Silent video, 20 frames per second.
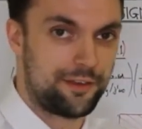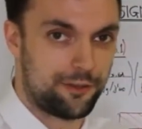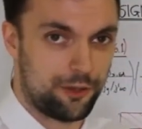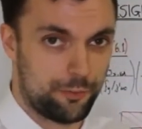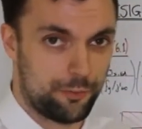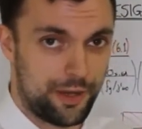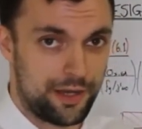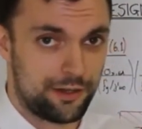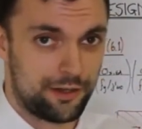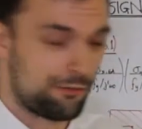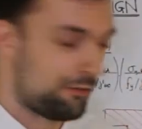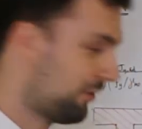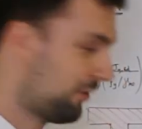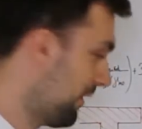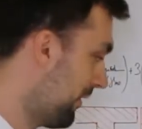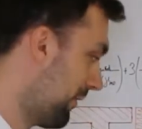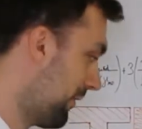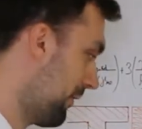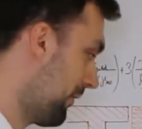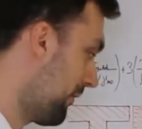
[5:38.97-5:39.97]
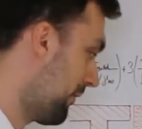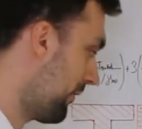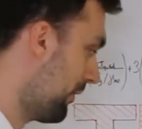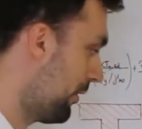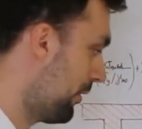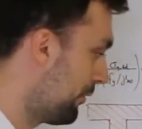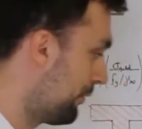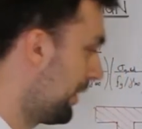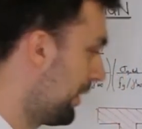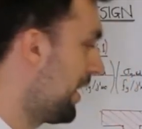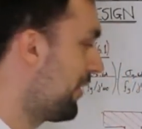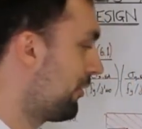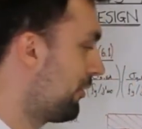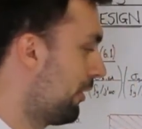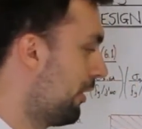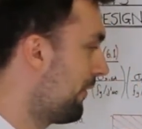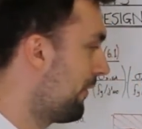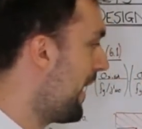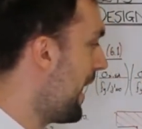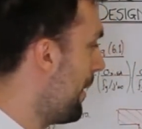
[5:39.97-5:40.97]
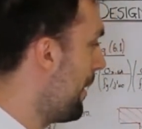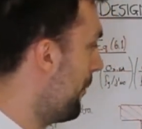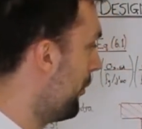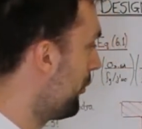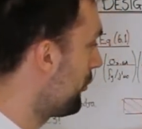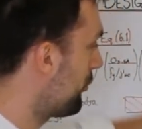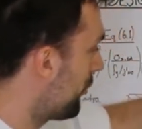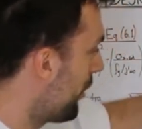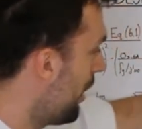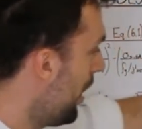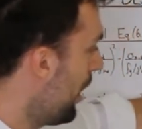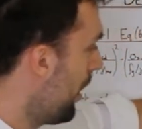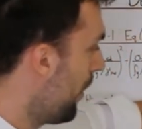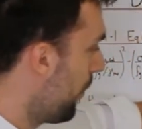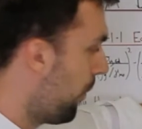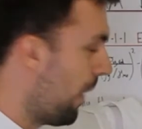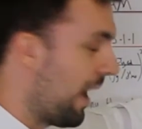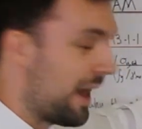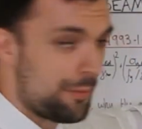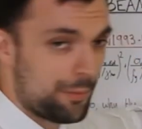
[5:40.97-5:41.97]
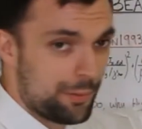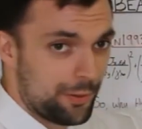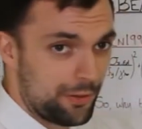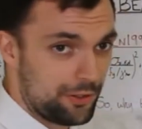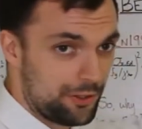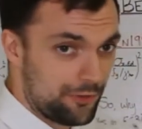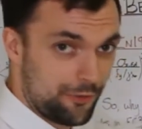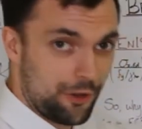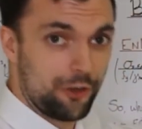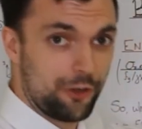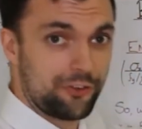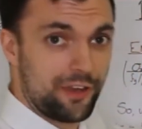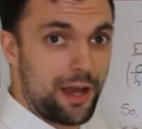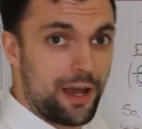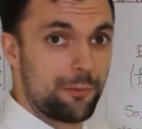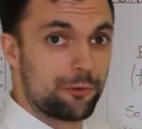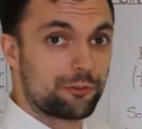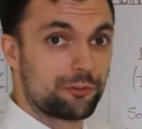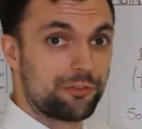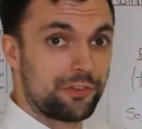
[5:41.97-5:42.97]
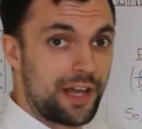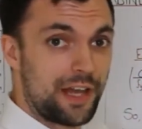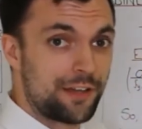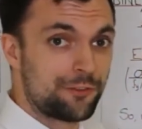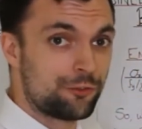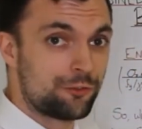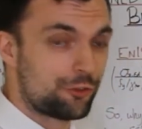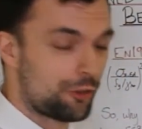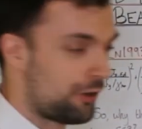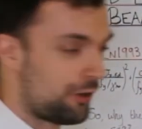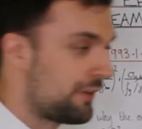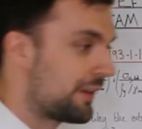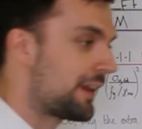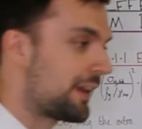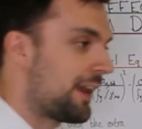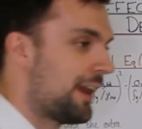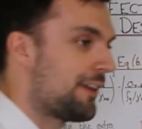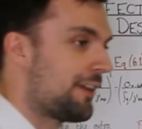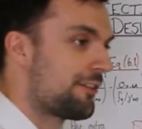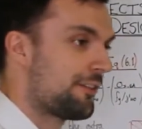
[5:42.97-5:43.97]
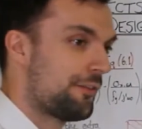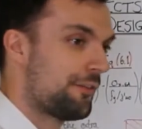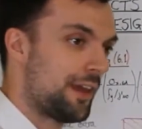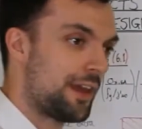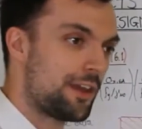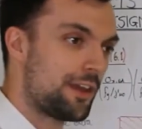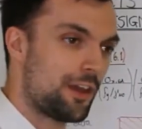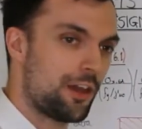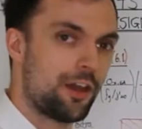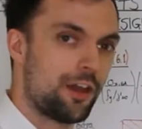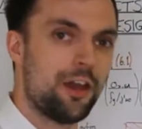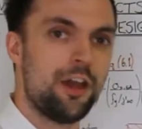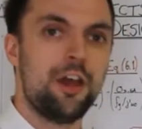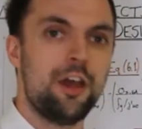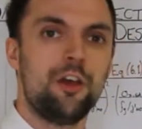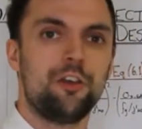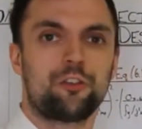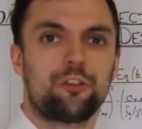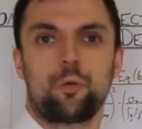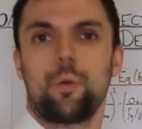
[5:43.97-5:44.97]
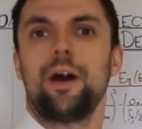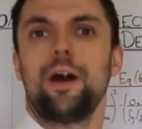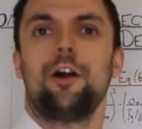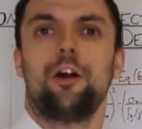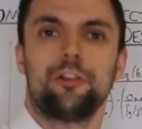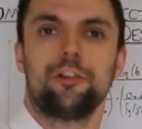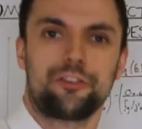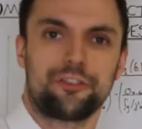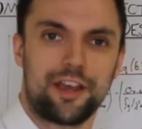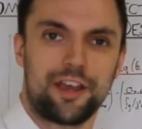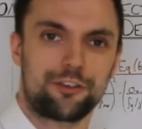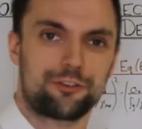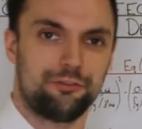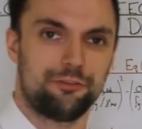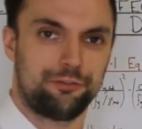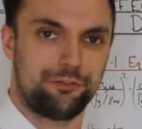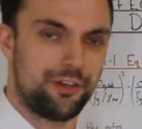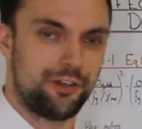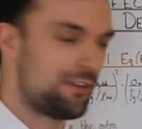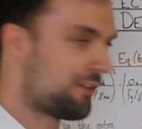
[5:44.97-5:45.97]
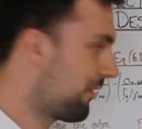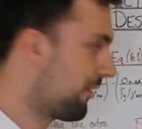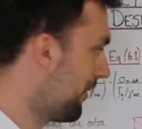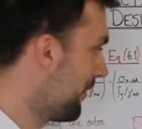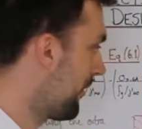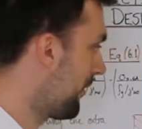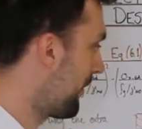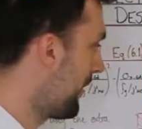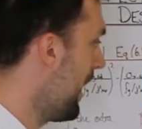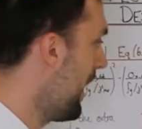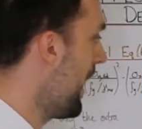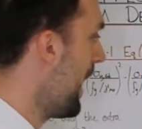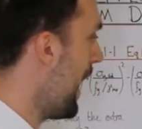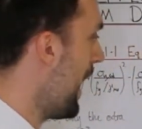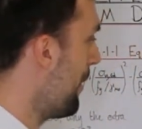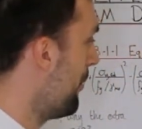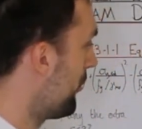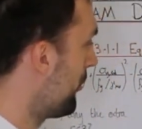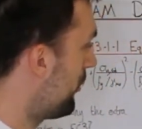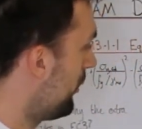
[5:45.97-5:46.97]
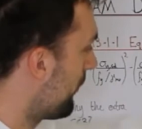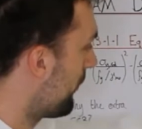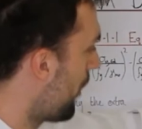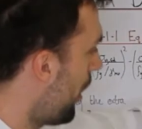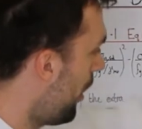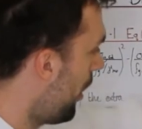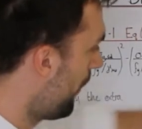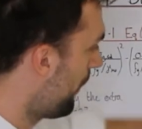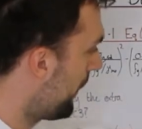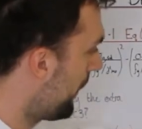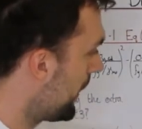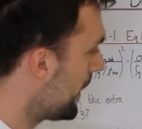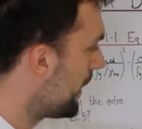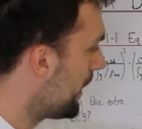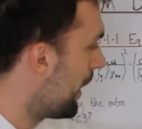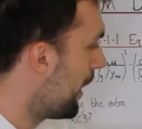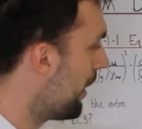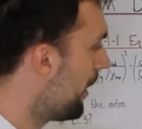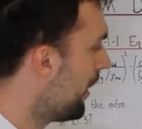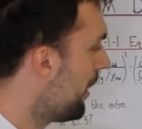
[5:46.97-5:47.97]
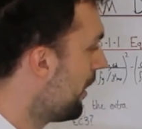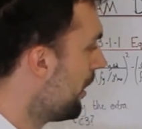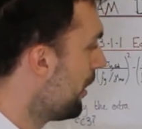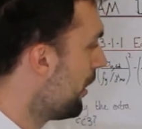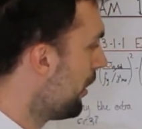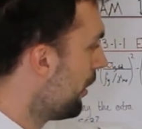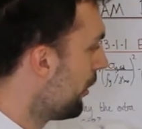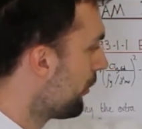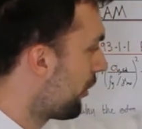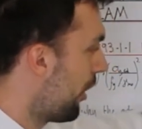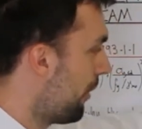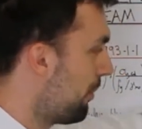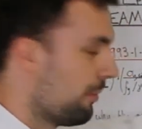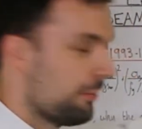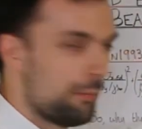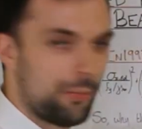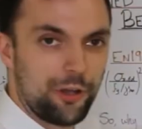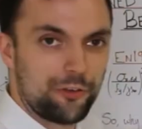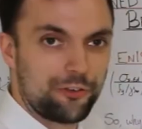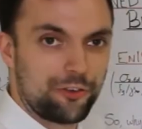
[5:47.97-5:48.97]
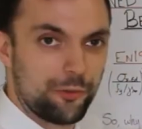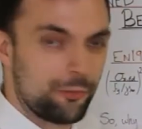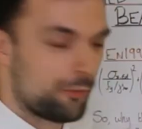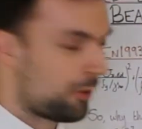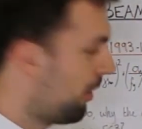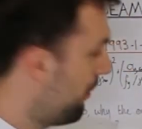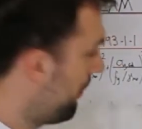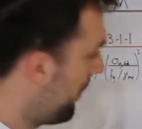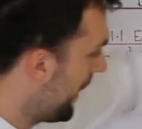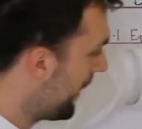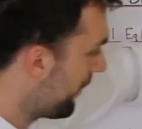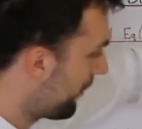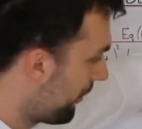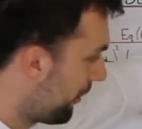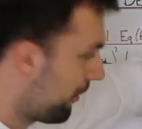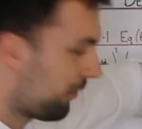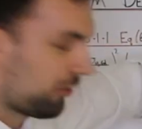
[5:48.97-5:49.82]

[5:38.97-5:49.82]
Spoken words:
to your bending resistance, and a ratio of how much web you've got to how much flange, or in the case of a square hollow section, for instance, how much you've got on the top and bottom compared to the